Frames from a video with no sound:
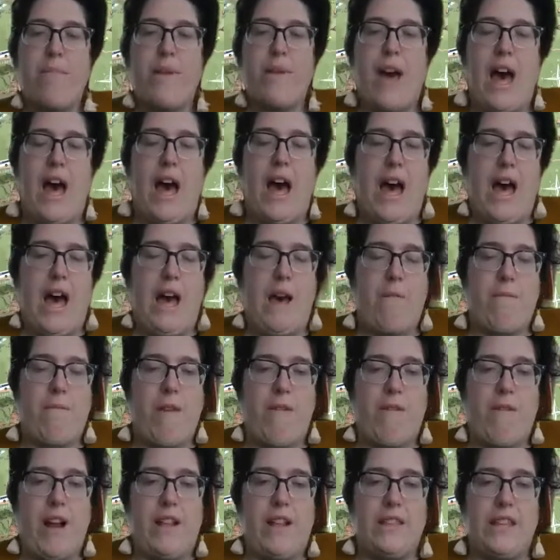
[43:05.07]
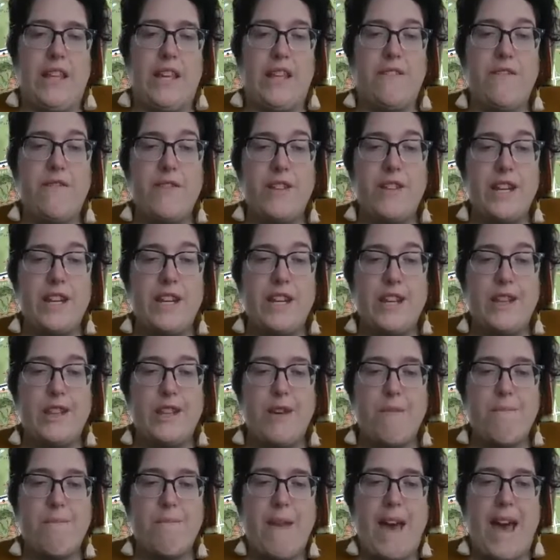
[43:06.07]
around the infinity
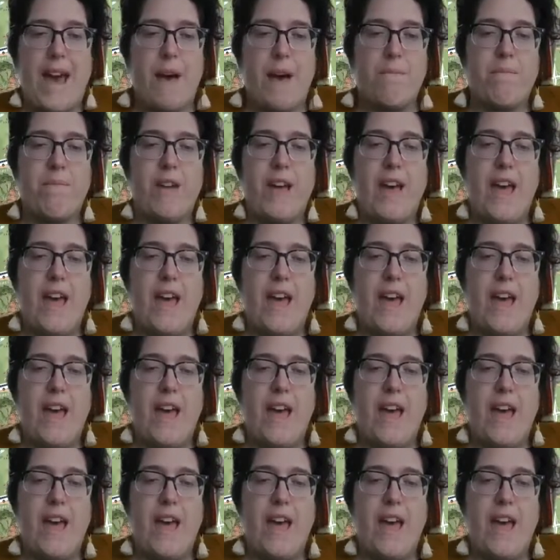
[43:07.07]
loop map.